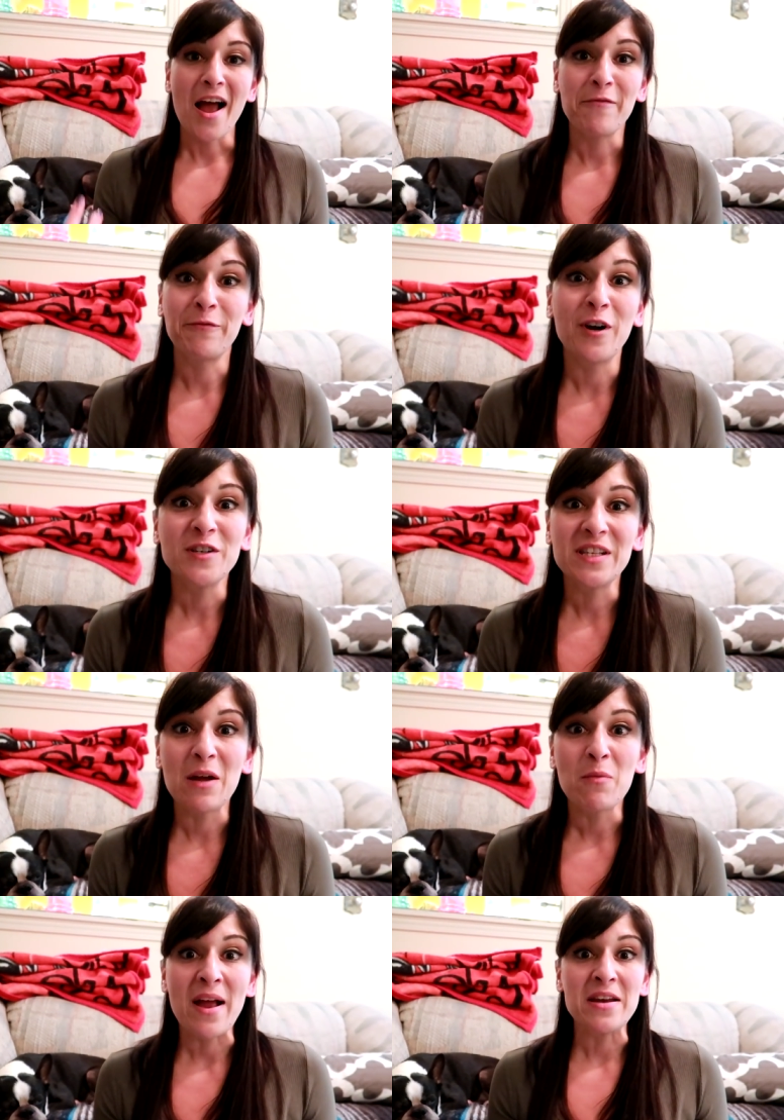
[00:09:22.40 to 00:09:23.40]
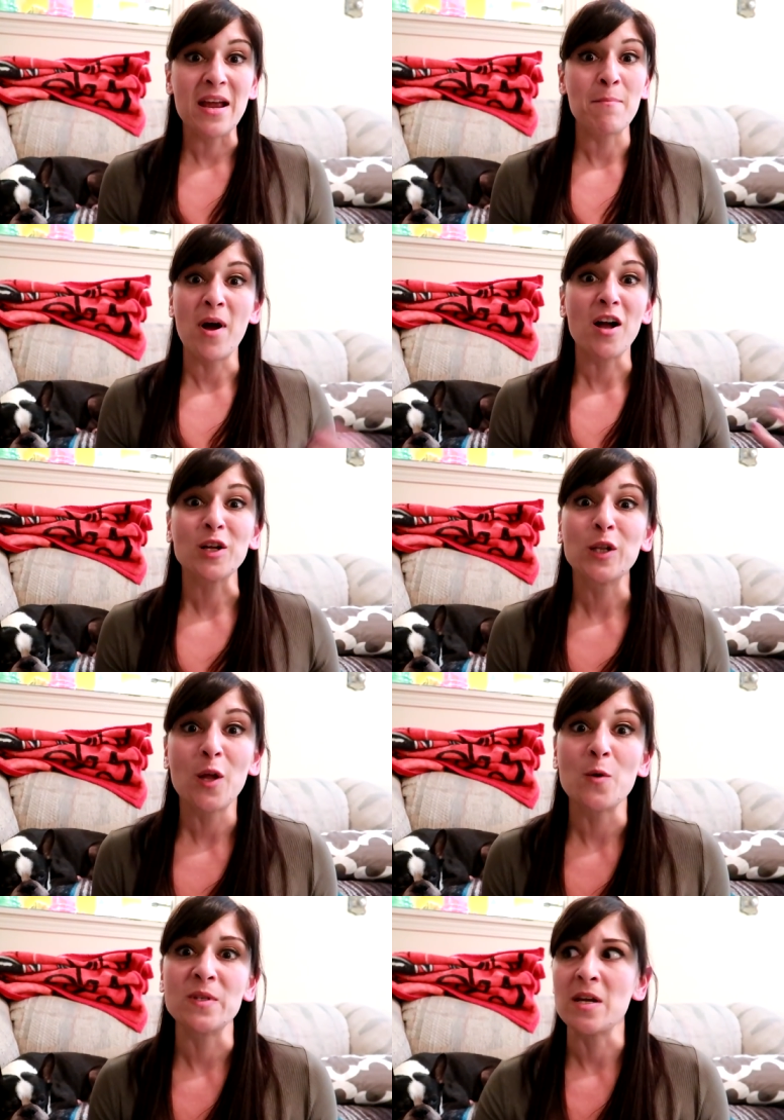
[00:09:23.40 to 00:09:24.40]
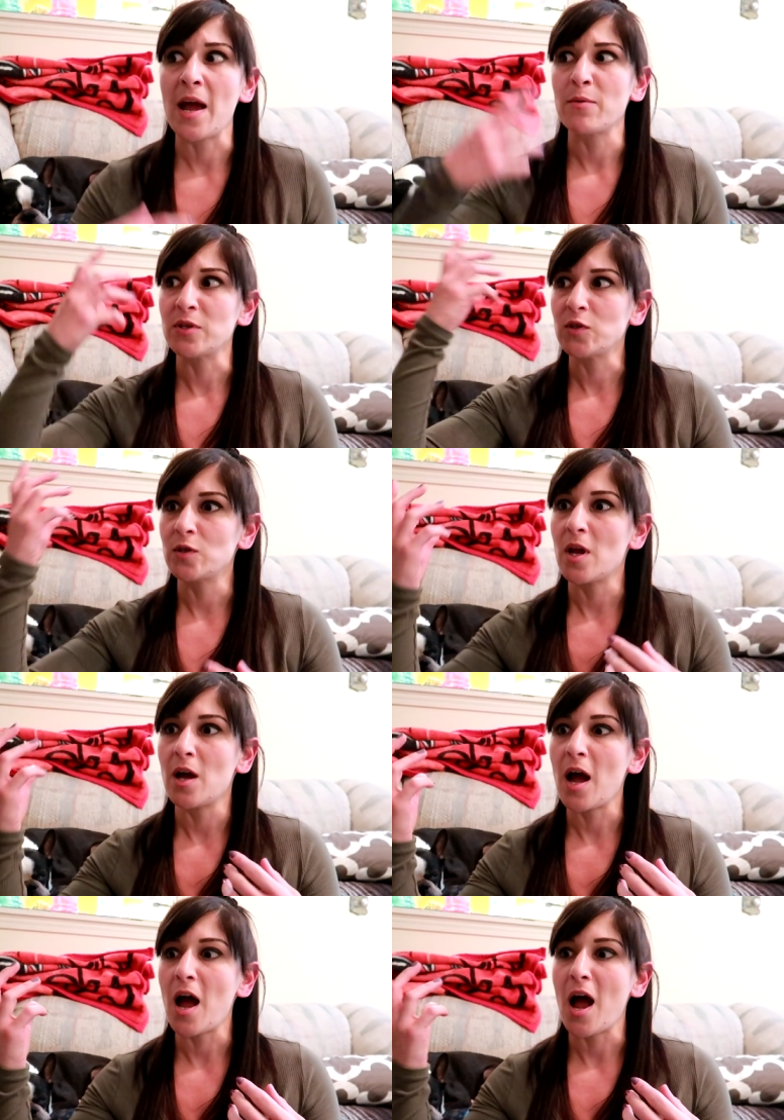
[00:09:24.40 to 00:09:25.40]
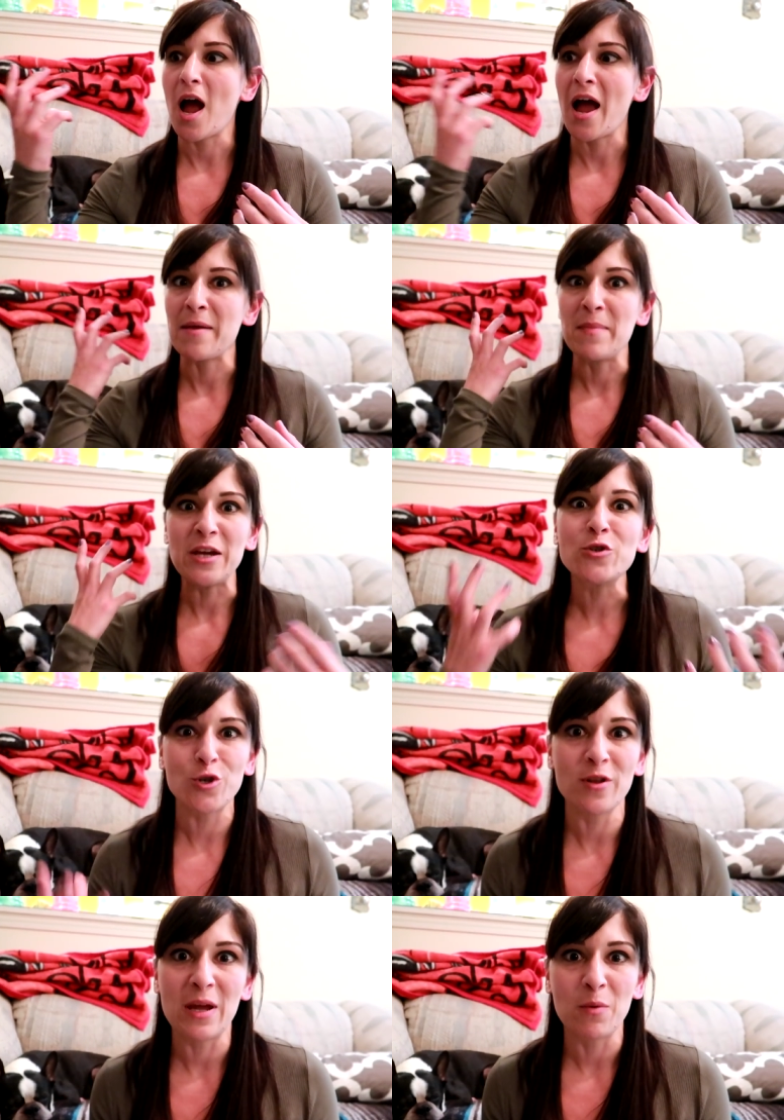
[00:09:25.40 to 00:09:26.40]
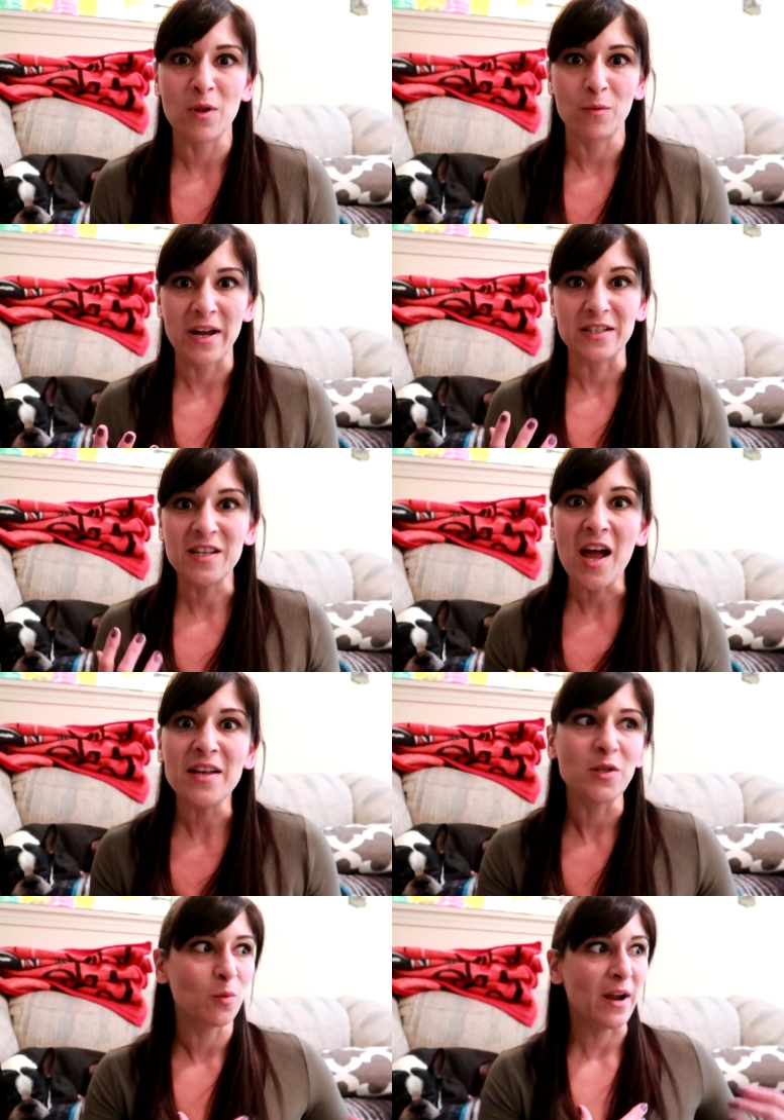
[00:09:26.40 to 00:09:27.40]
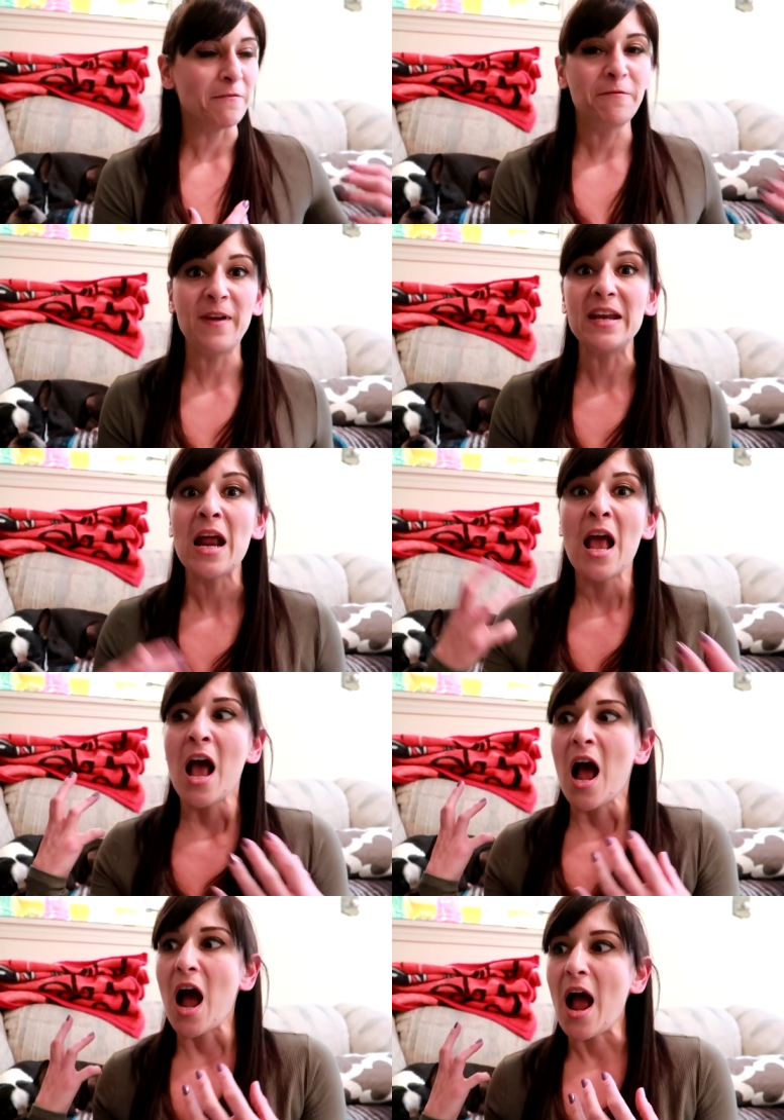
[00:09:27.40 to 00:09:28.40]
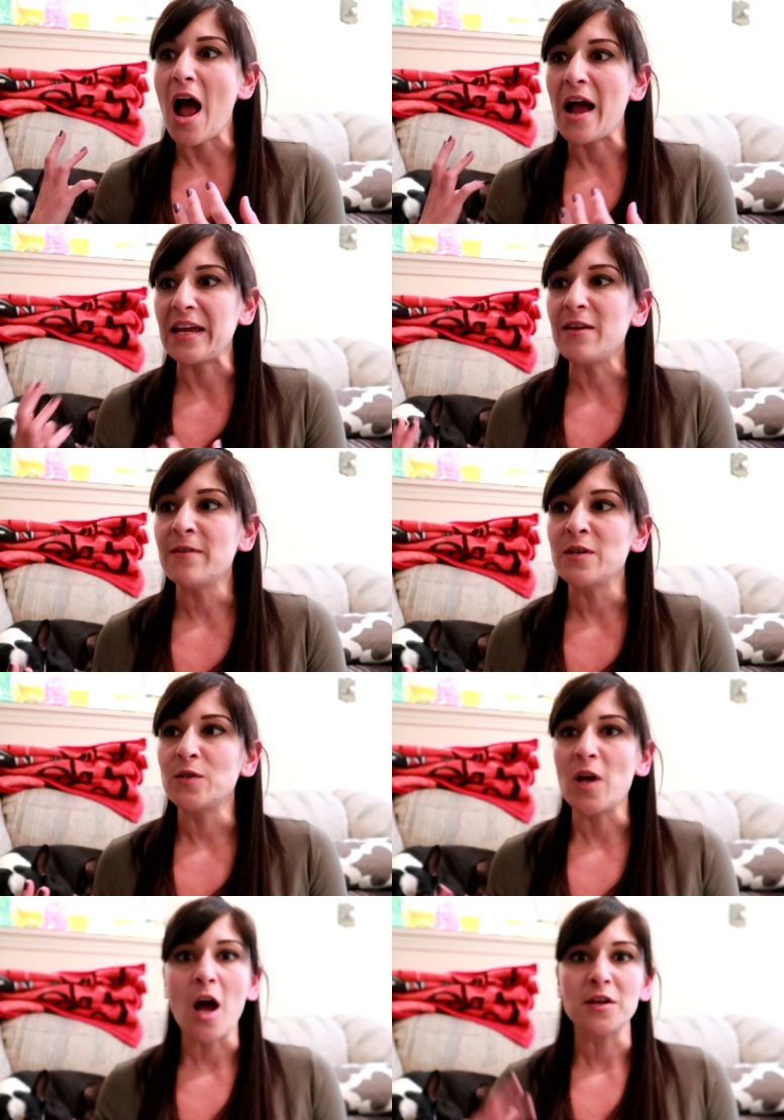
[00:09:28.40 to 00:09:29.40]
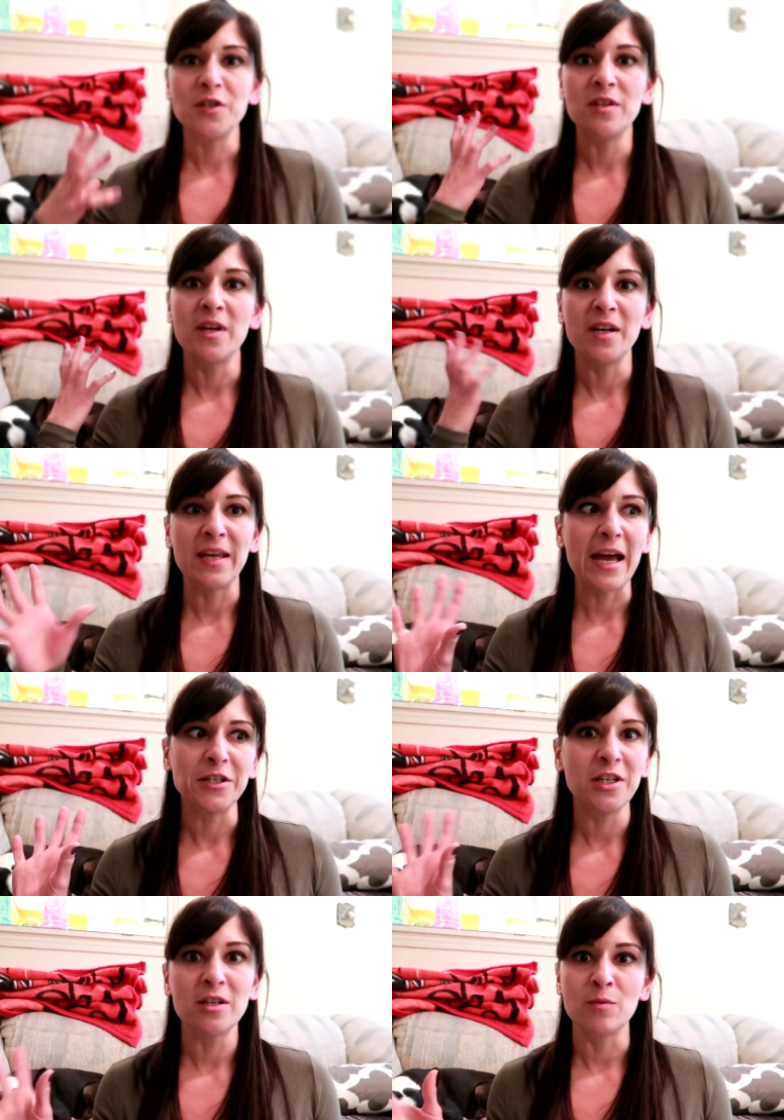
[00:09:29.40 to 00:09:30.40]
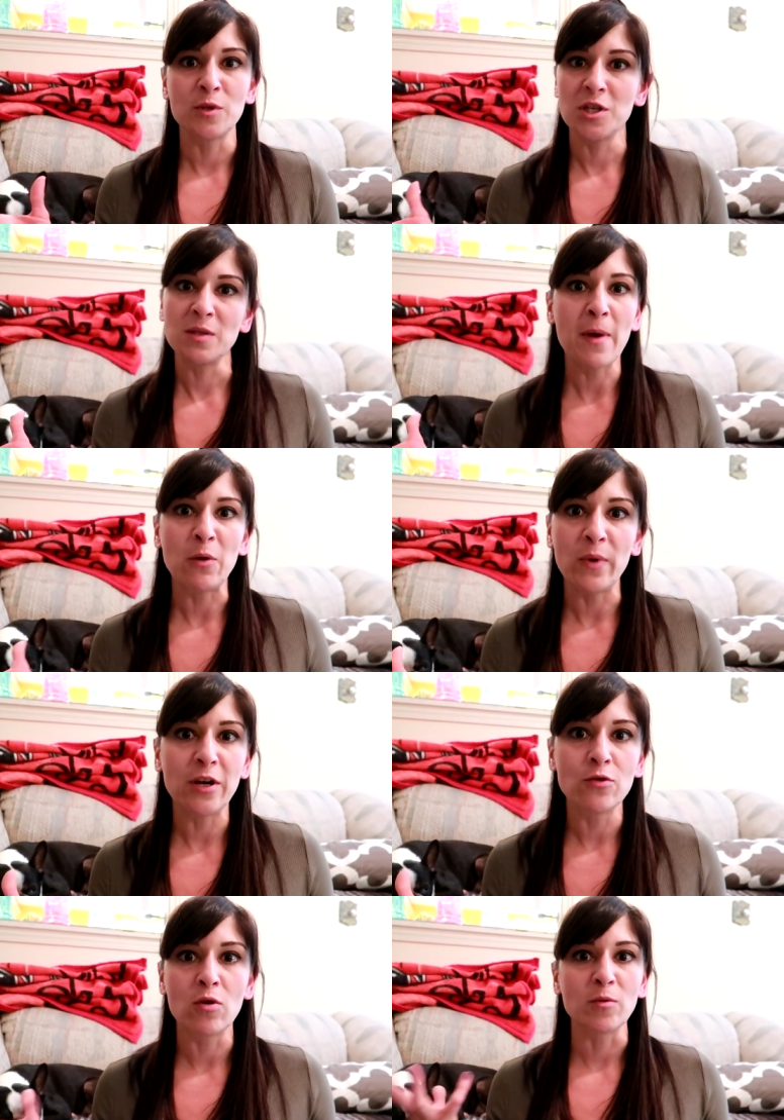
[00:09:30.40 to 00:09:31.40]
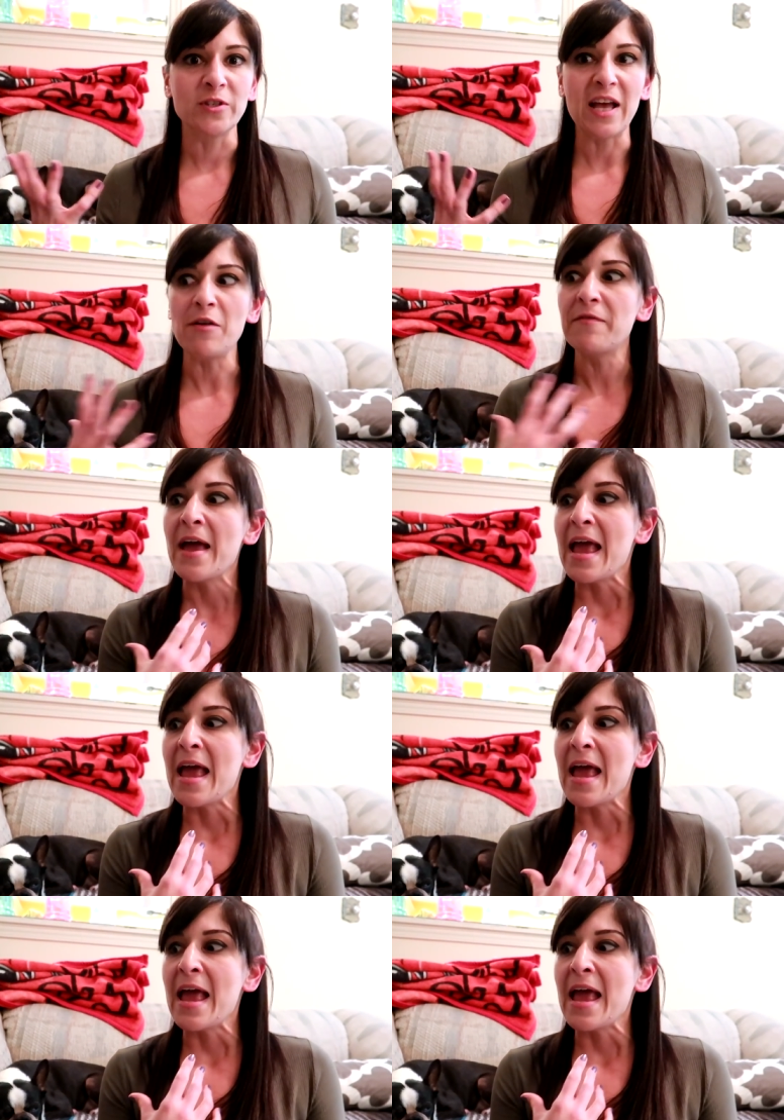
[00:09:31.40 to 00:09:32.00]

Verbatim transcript: First I went and bought clothes, and I was I made sure they were the right size, the right fit. I even talked to the cashier and was just my weird normal self,